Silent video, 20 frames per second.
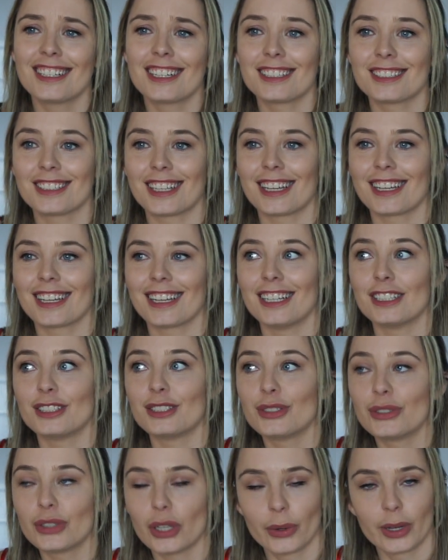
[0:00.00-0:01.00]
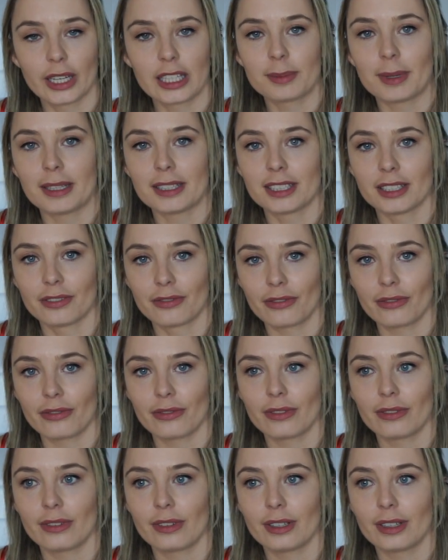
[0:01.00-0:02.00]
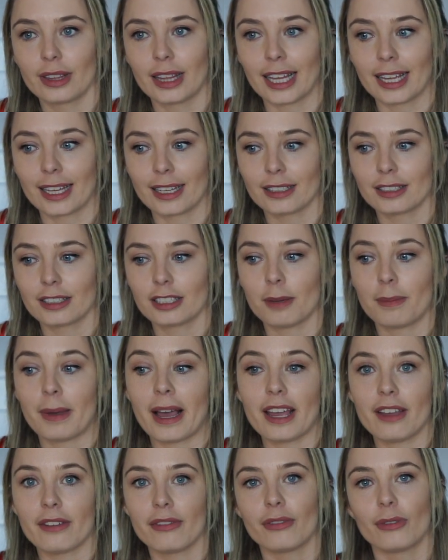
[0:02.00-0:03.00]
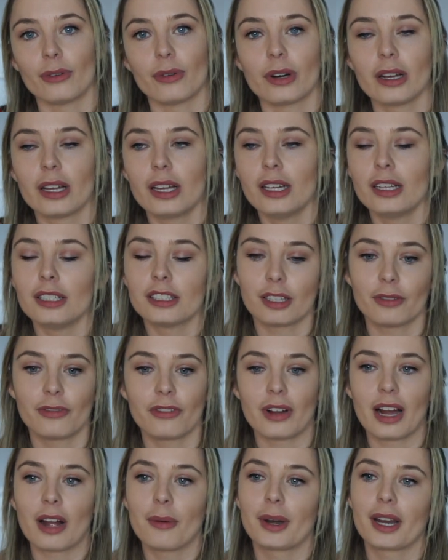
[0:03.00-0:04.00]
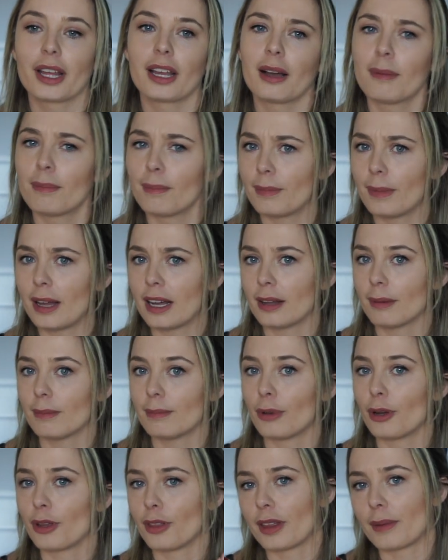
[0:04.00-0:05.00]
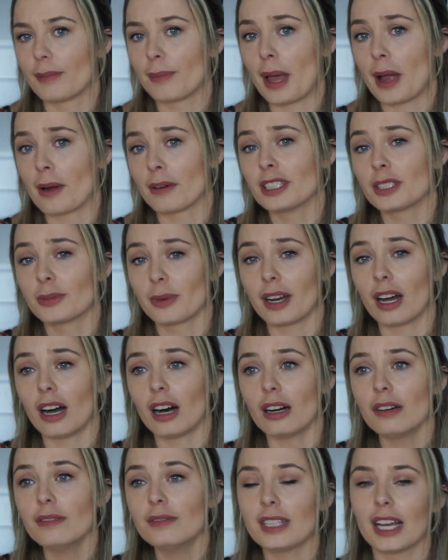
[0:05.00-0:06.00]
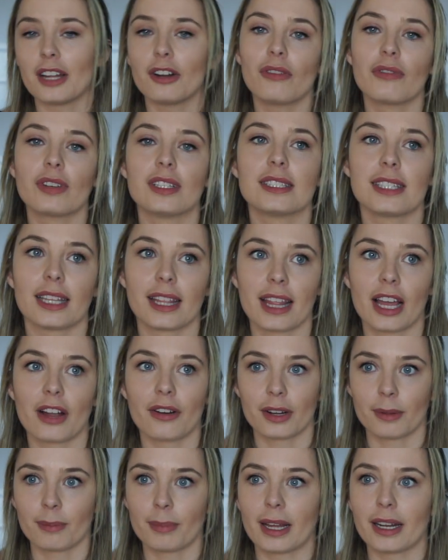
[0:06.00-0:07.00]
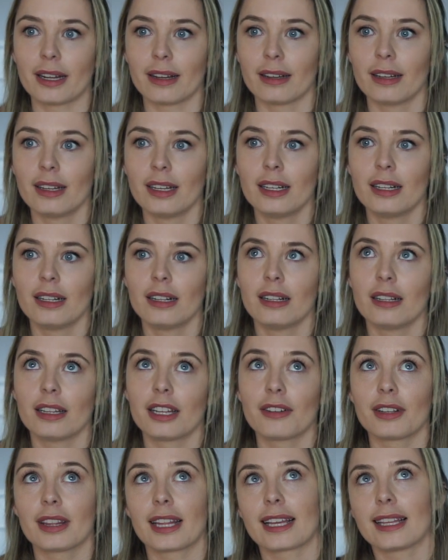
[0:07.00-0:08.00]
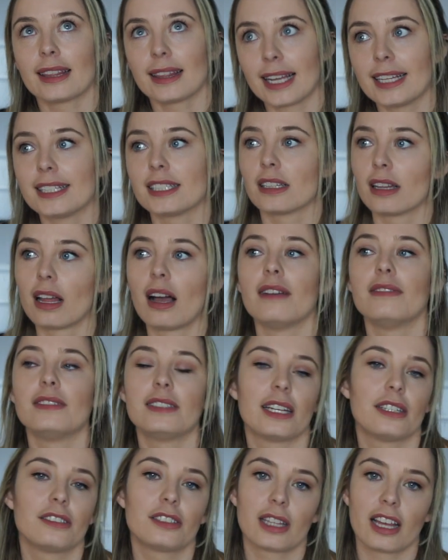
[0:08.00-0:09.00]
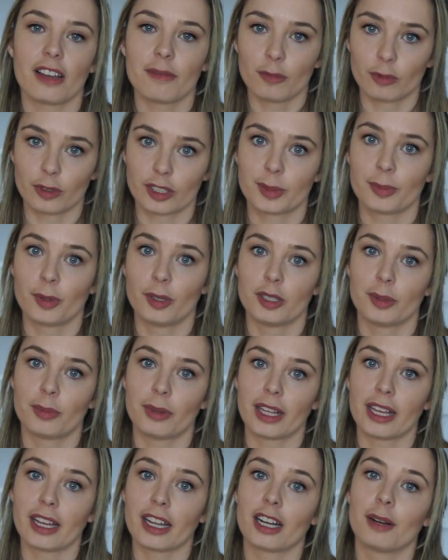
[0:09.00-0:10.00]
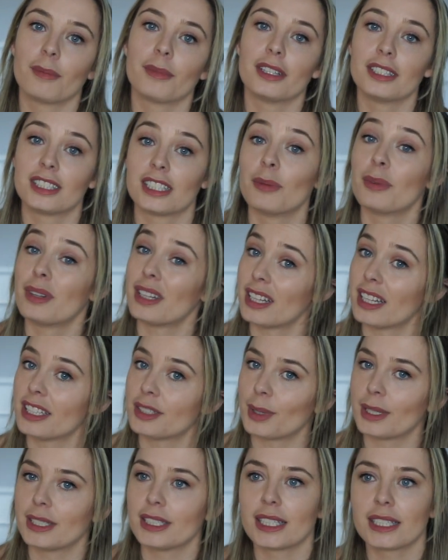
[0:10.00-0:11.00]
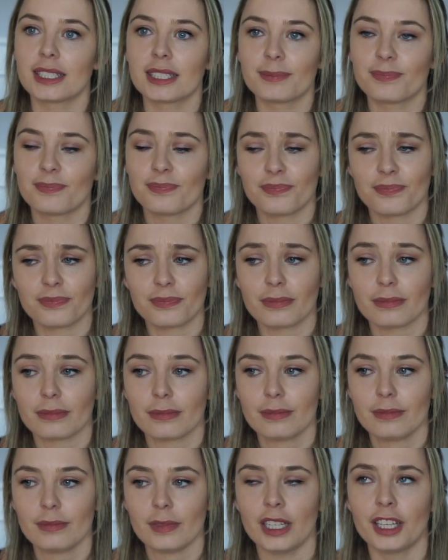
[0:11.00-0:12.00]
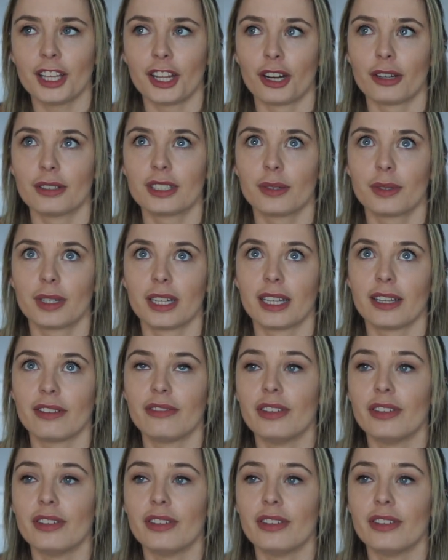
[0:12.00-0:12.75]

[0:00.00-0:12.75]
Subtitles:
Cause like, it's so expensive like to pay for. So for our wedding, both parents went halves, and obviously they're at a better they're at like a later life stage. They have more disposable income than someone in their 20s. You know, someone in their